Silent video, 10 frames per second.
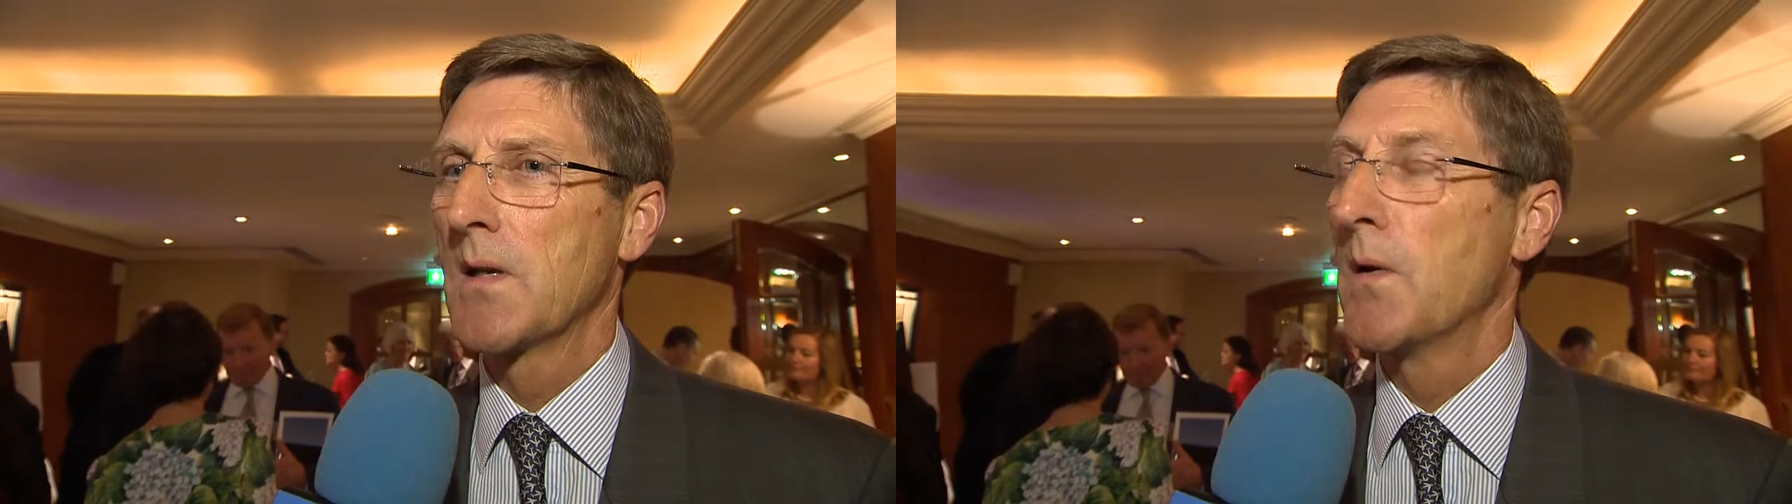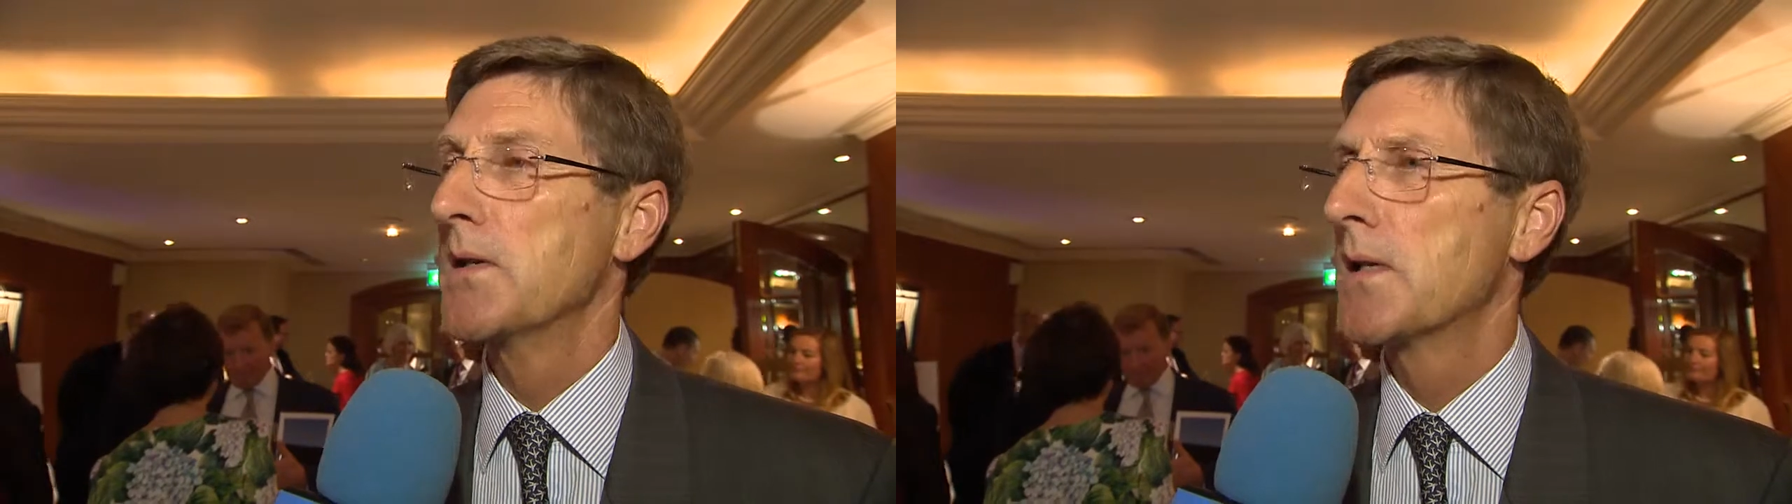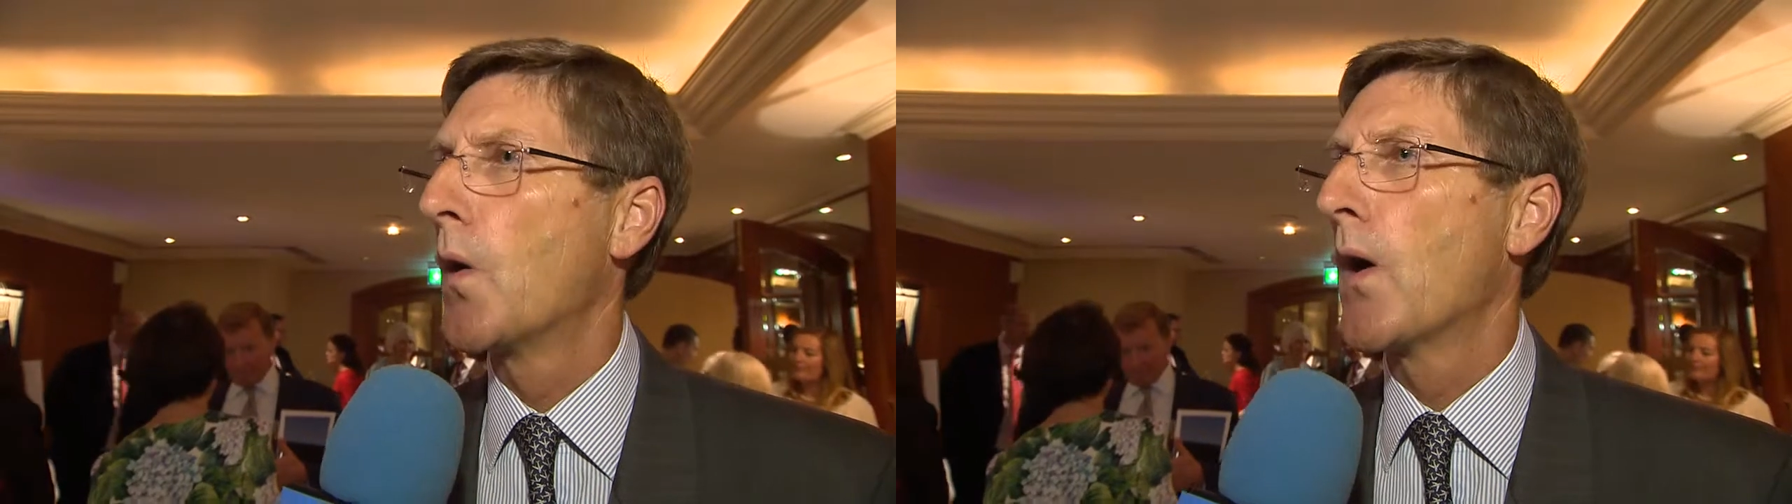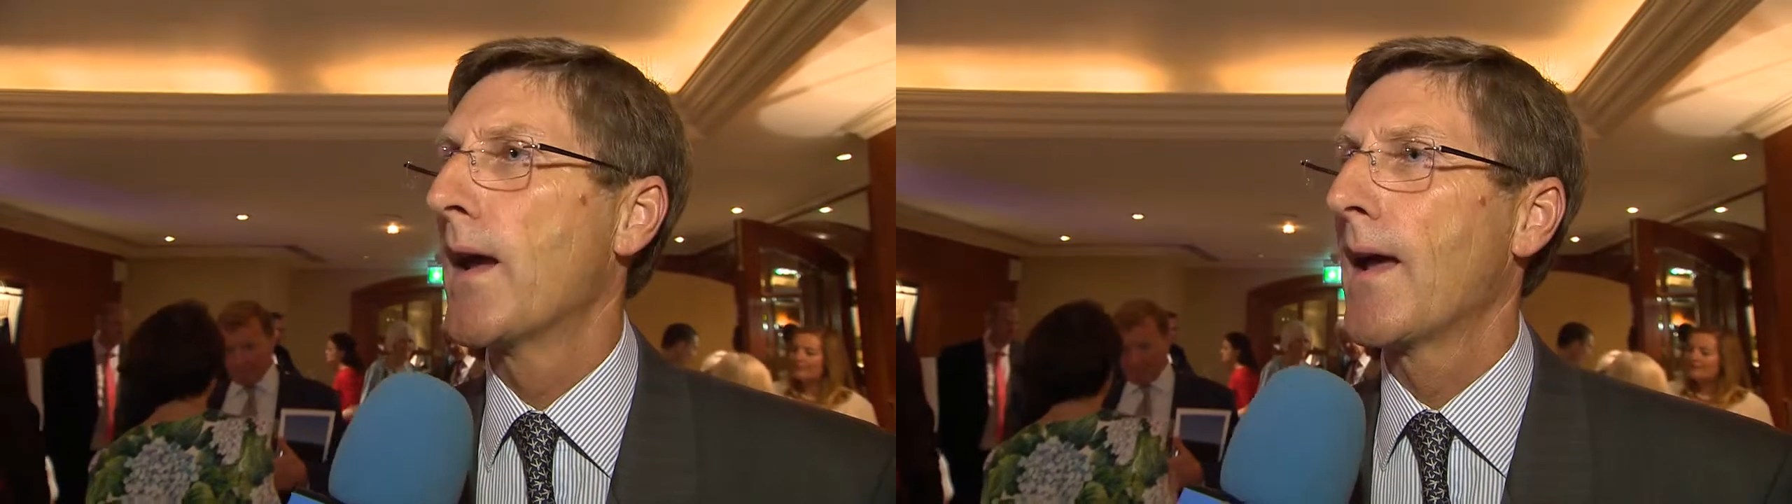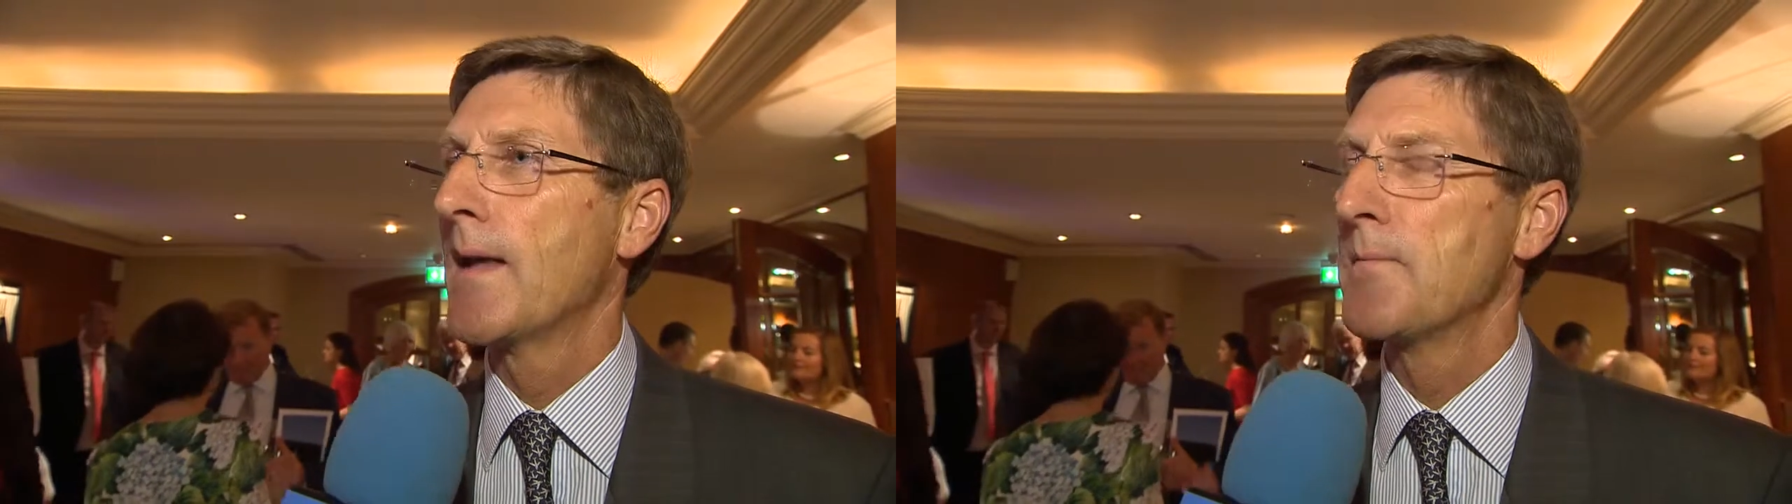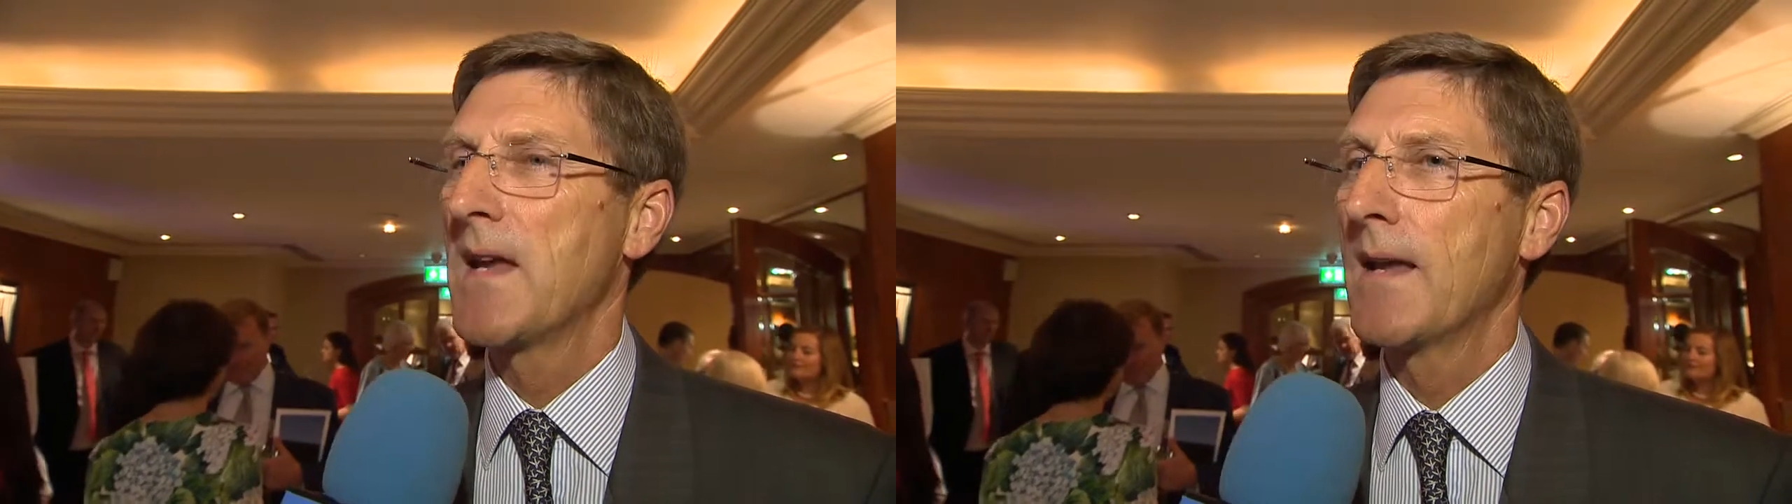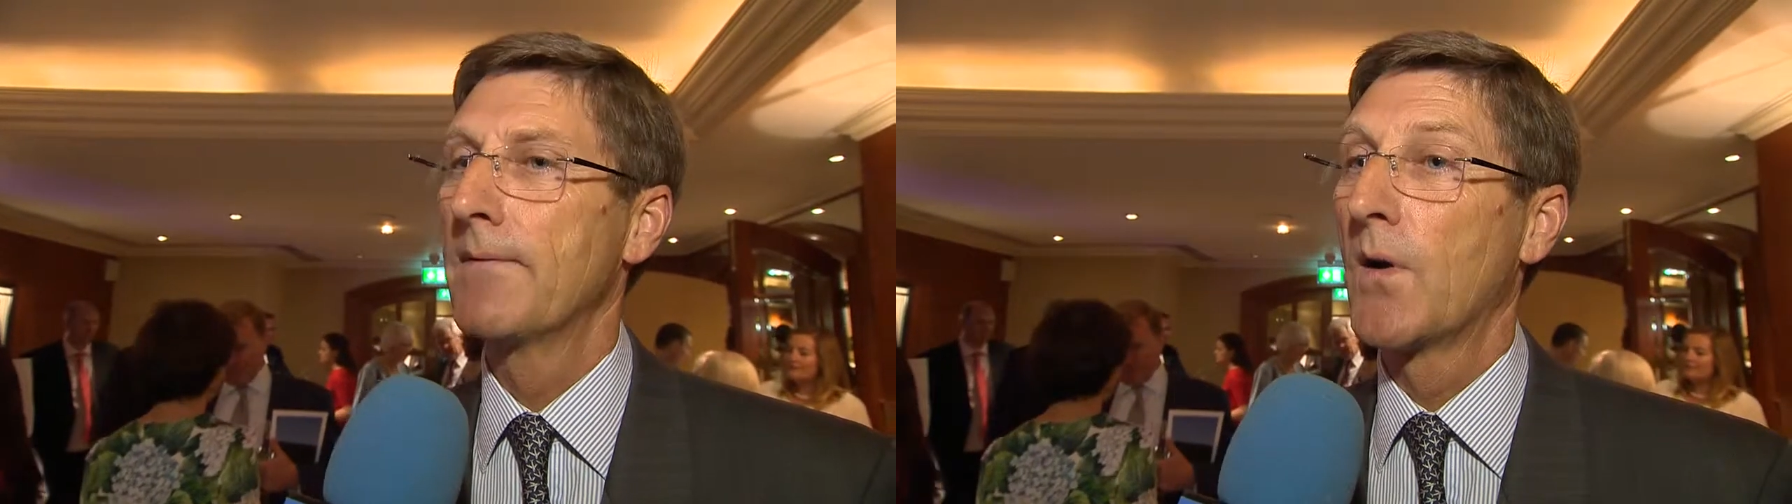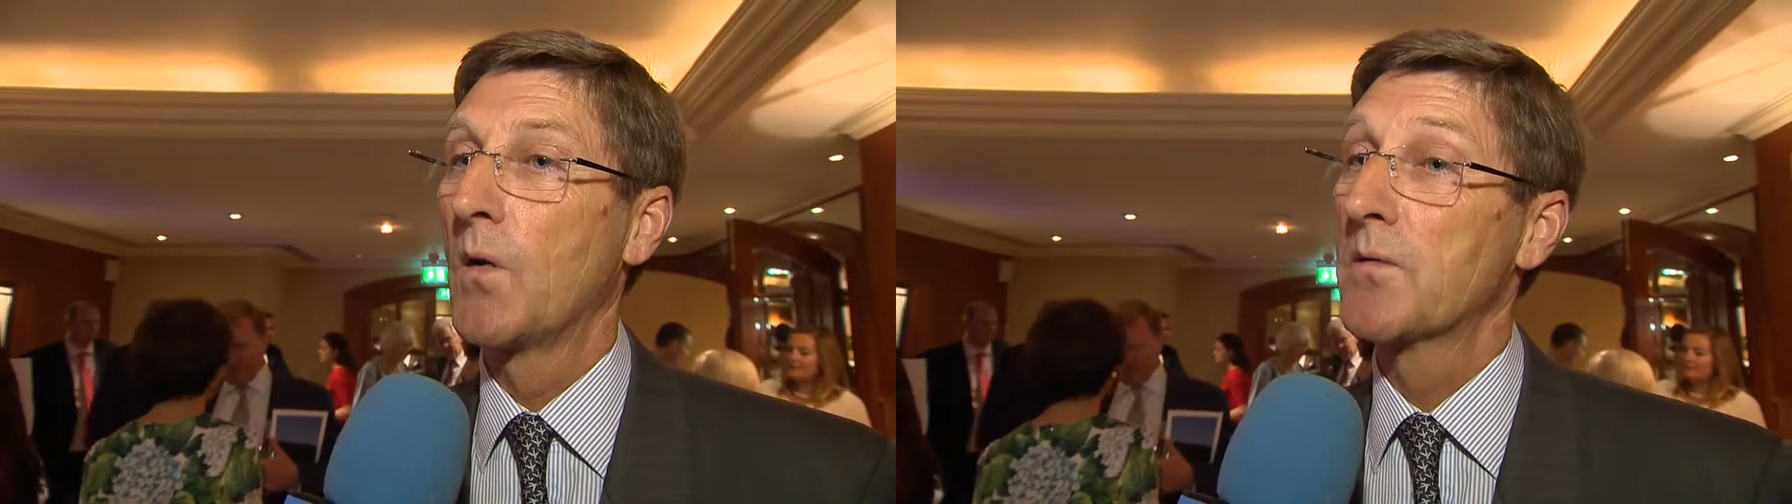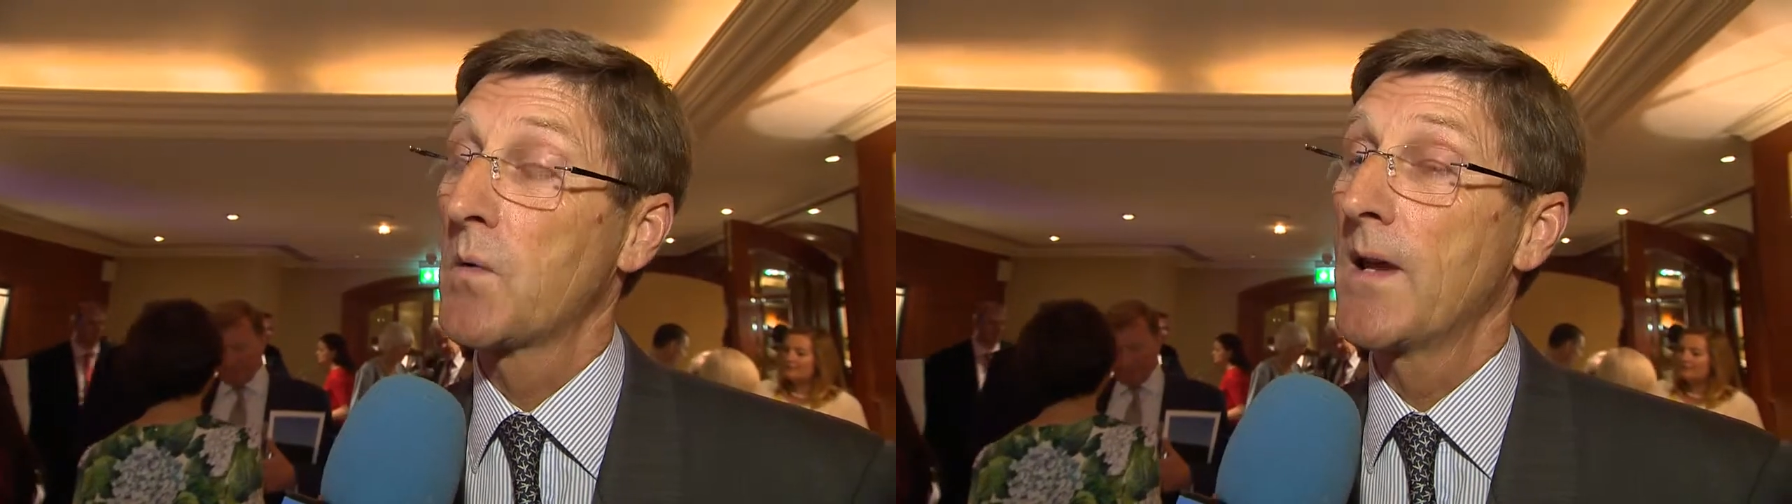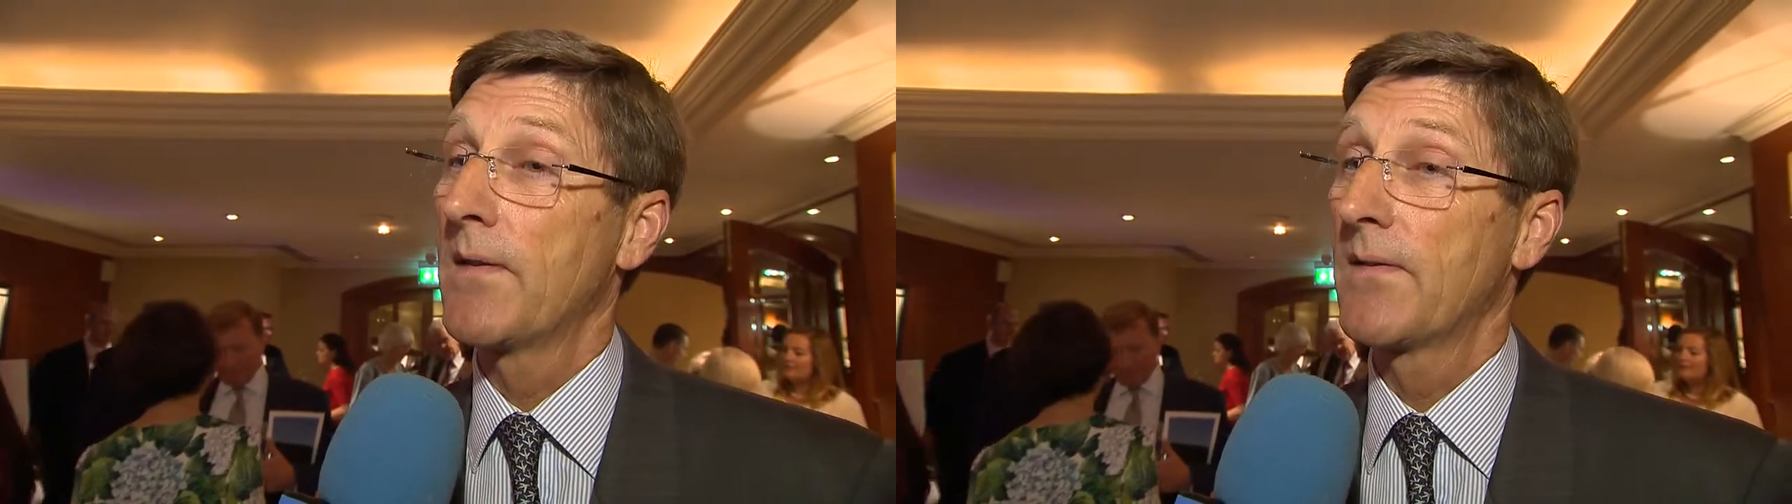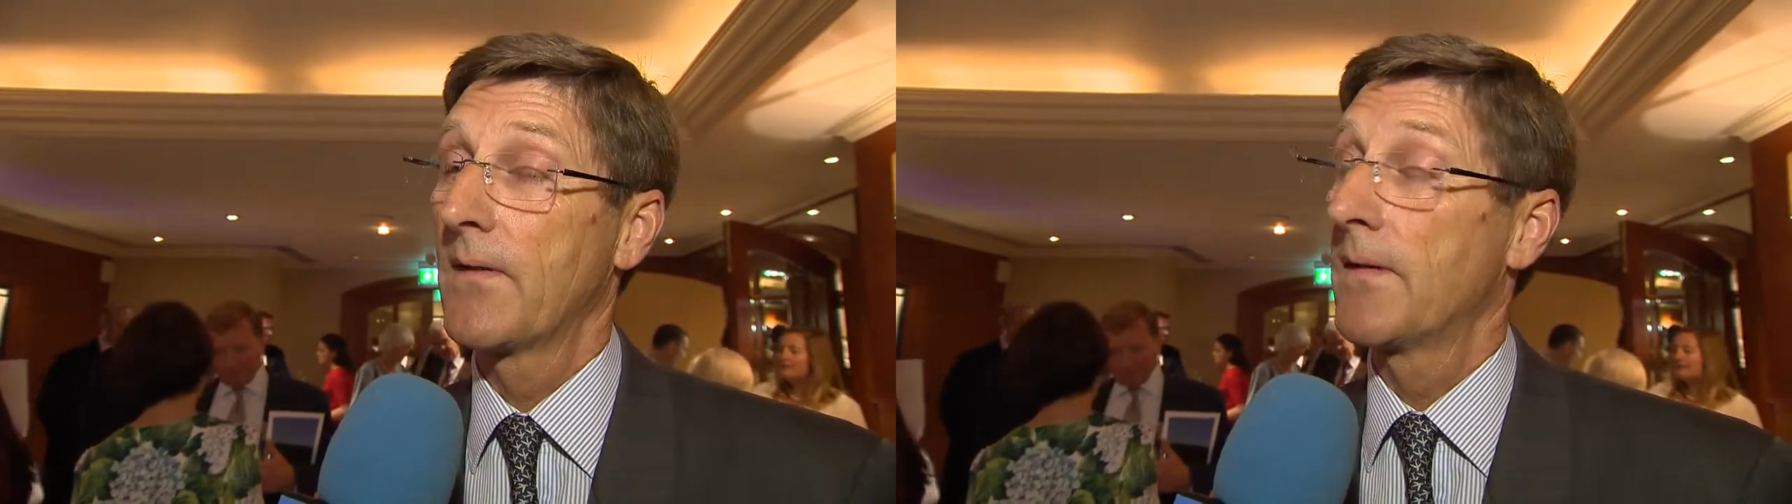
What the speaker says: enjoy and be involved with,